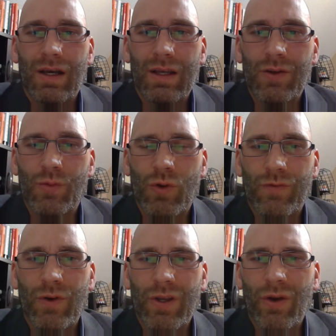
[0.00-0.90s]
in your
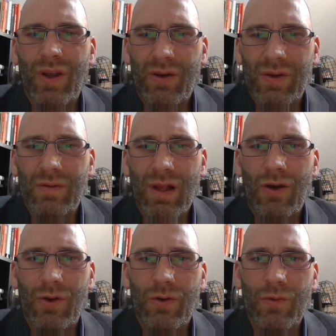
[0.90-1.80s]
portfolio. And
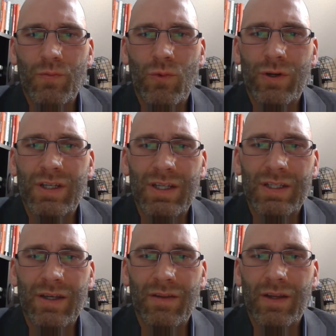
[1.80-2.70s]
I'll go more into
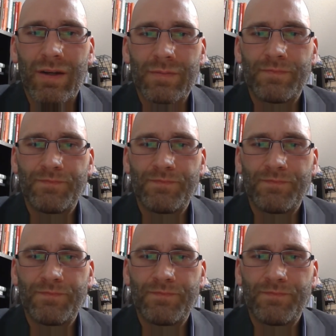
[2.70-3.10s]
detail there.